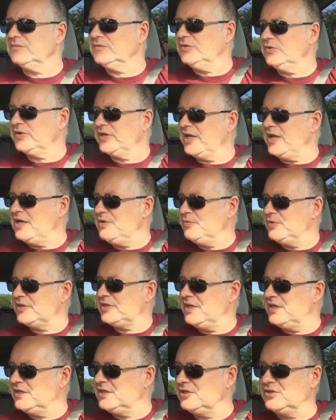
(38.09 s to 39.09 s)
okay, with
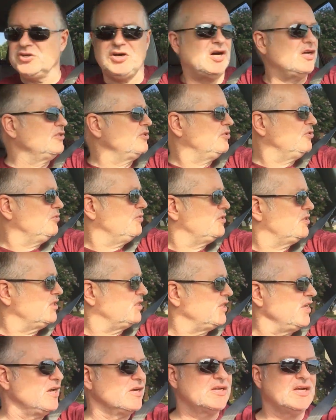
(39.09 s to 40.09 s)
getting a dog to do the
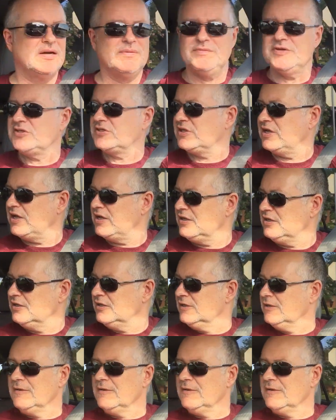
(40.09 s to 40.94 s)
sit down, come and stay.